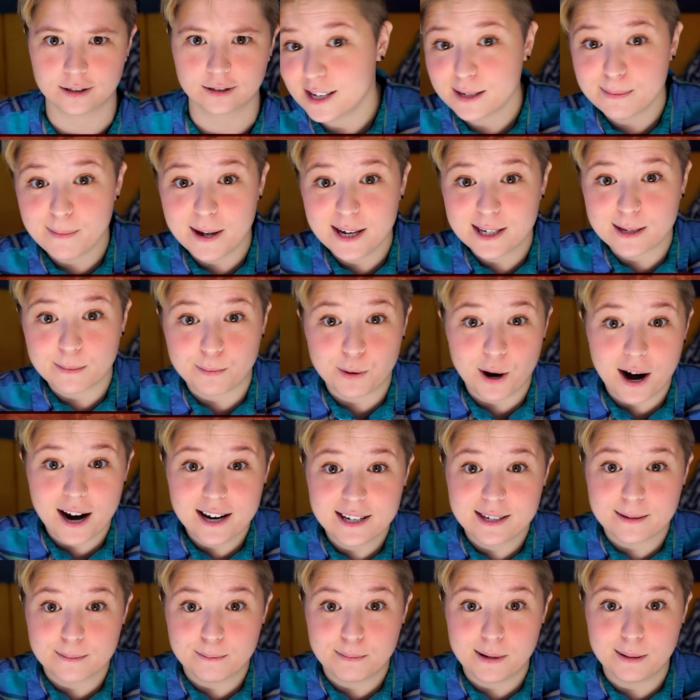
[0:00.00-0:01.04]
This may surprise
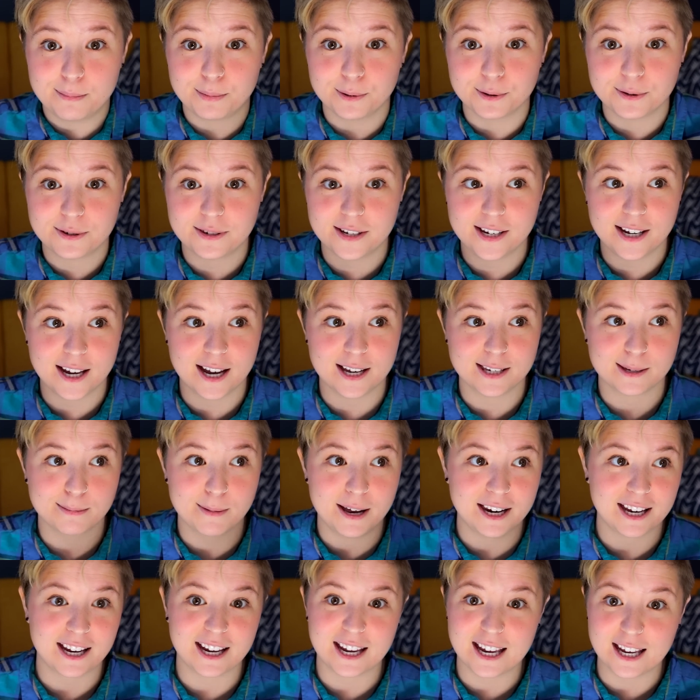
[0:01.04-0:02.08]
some people, seeing as
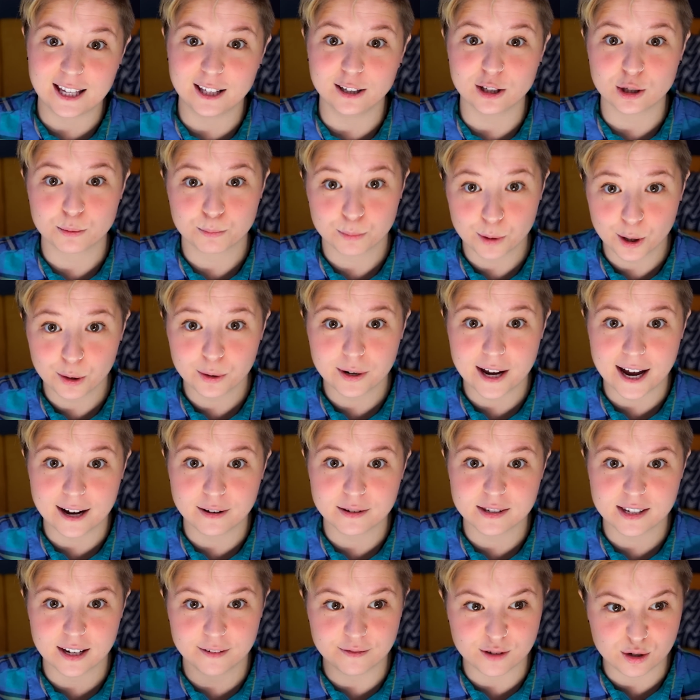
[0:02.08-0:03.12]
many English
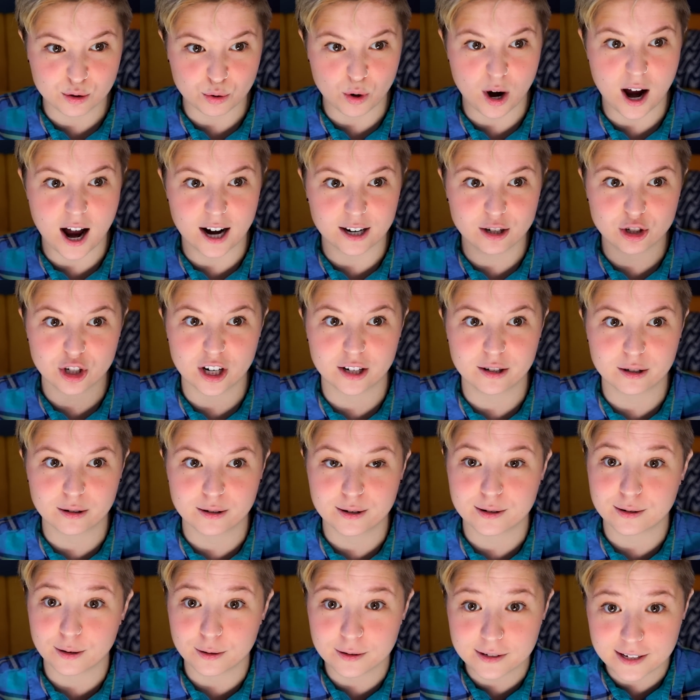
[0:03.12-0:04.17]
pronouns have strong gender
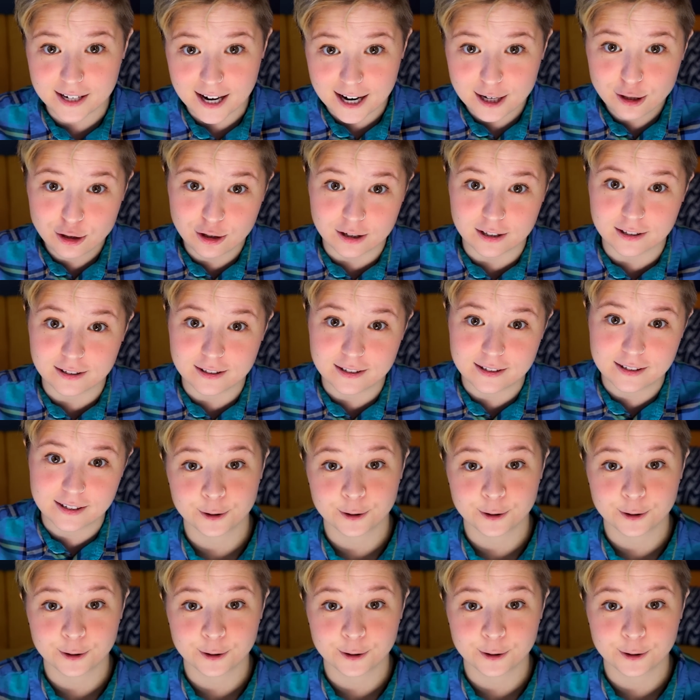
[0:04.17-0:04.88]
associations.